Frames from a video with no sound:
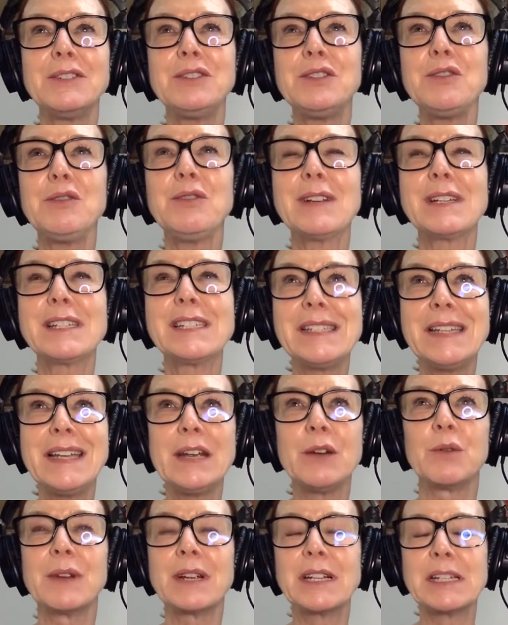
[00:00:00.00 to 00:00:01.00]
you
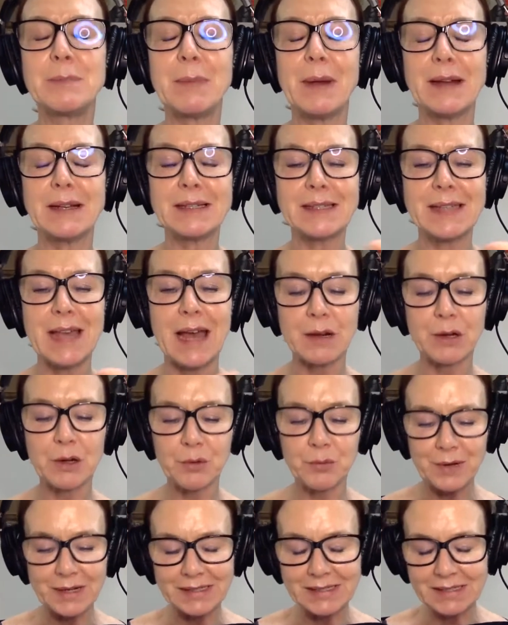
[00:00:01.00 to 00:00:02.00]
see or experience that
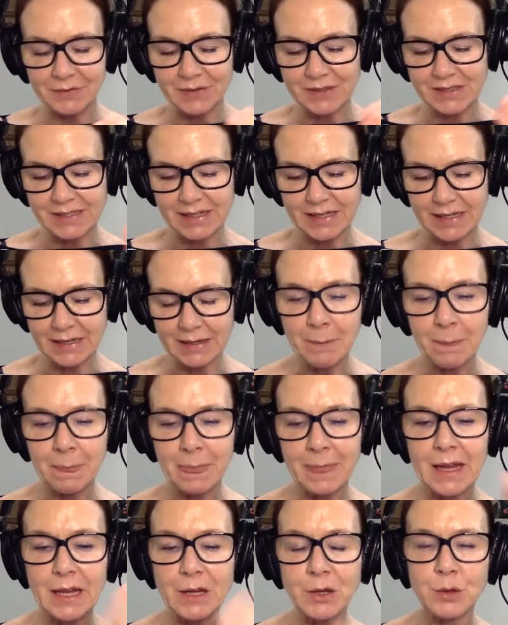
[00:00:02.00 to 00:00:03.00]
creativity
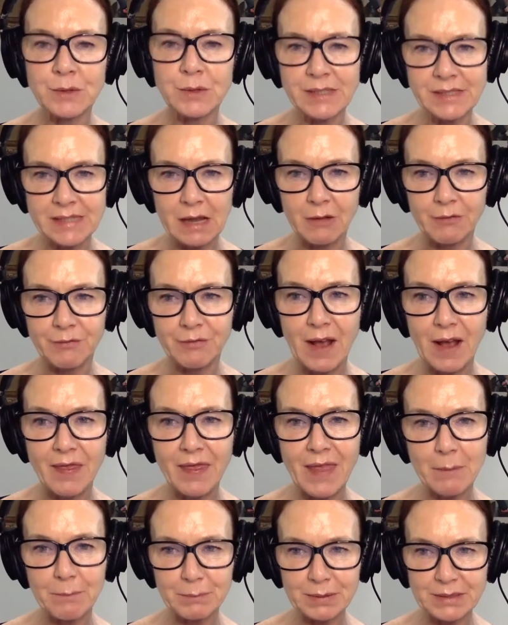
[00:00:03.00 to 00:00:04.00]
in yourself and
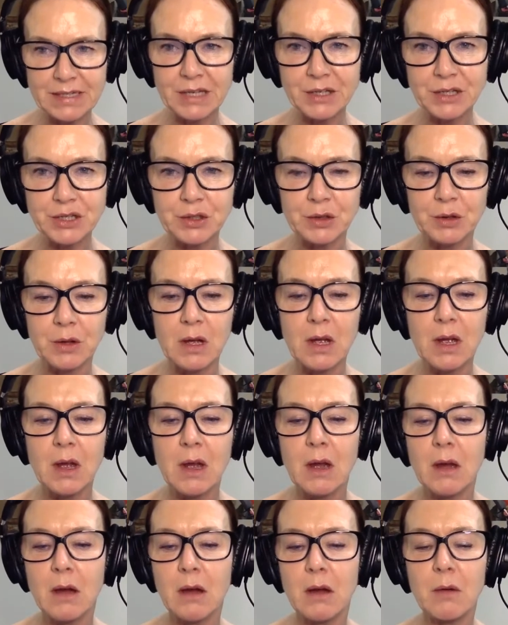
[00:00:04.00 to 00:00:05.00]
that potential
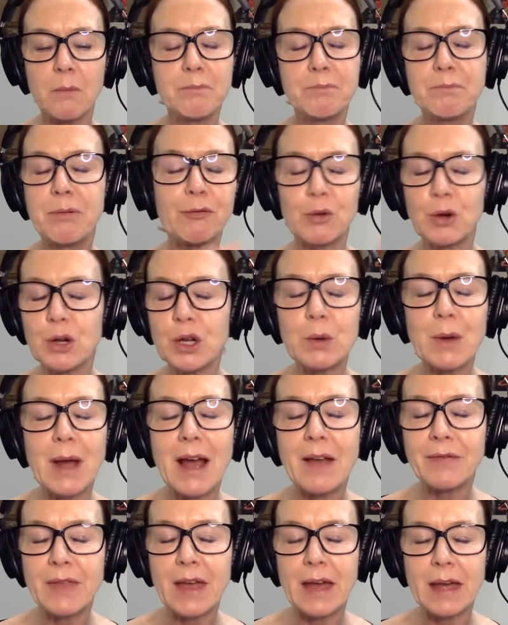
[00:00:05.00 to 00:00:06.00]
before you
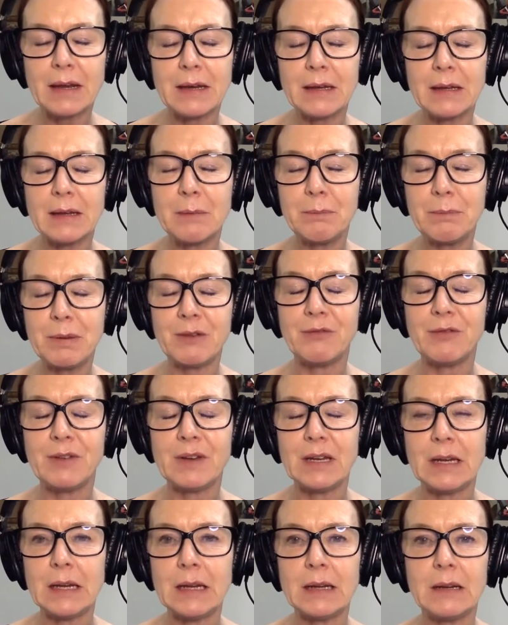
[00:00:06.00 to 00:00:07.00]
had that
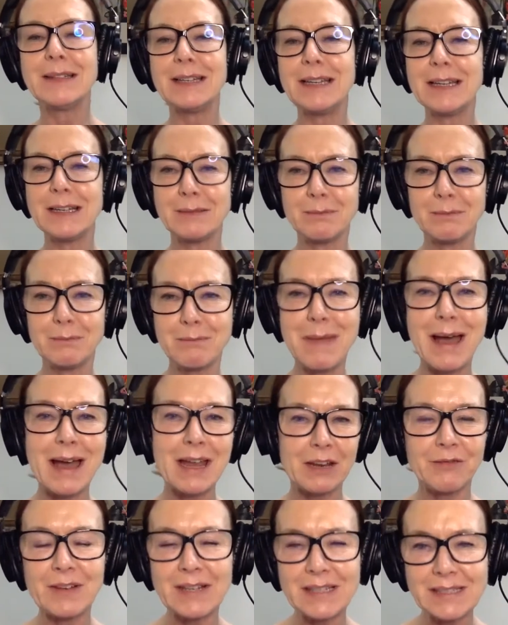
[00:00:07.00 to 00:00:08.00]
epiphany? Did it
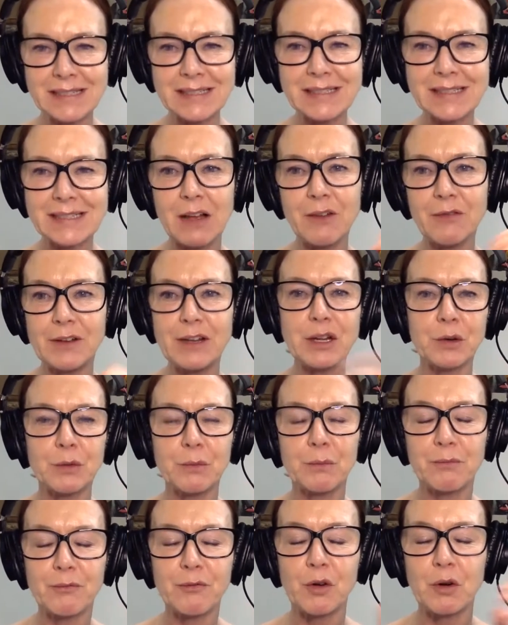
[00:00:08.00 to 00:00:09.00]
manifest itself in your
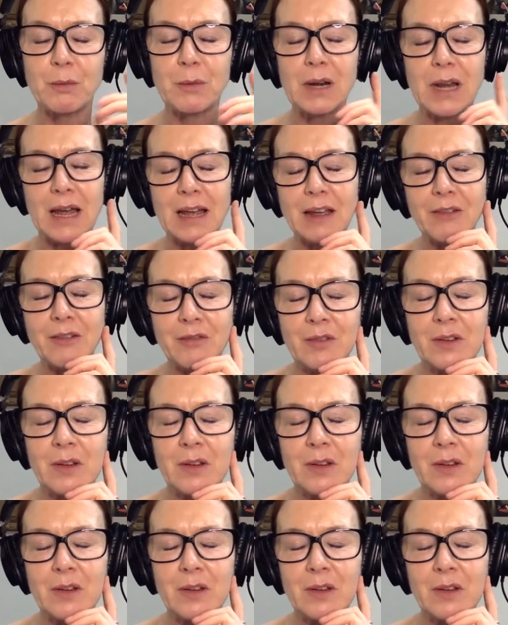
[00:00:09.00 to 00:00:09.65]
former life?